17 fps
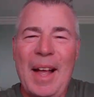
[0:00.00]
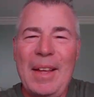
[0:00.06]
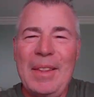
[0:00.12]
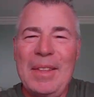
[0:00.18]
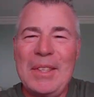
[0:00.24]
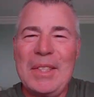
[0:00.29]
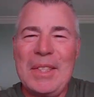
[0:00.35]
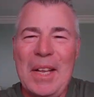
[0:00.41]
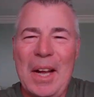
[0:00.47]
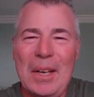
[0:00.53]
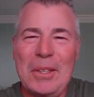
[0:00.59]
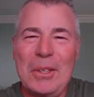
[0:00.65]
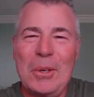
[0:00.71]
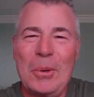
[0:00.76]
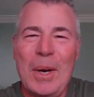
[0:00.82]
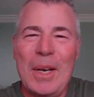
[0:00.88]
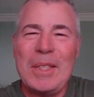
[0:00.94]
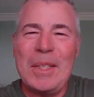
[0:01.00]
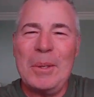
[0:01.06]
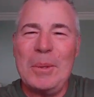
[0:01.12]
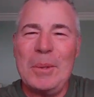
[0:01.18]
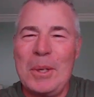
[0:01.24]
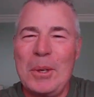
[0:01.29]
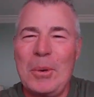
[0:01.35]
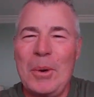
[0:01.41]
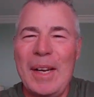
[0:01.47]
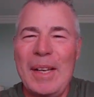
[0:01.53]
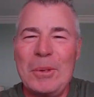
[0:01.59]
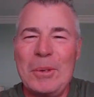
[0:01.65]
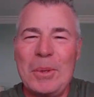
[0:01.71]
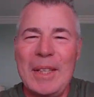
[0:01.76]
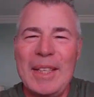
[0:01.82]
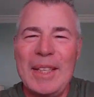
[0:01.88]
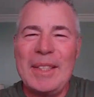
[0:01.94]
Hi, this is Dr. Doreste with the
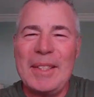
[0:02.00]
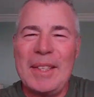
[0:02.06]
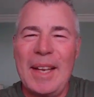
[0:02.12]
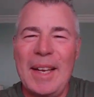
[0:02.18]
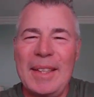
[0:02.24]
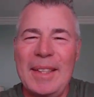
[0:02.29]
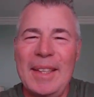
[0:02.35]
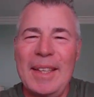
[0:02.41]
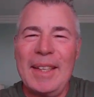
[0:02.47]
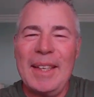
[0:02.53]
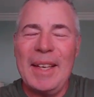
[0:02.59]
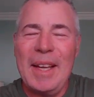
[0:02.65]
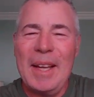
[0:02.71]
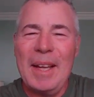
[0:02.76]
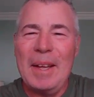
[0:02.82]
Cranial Release Technique,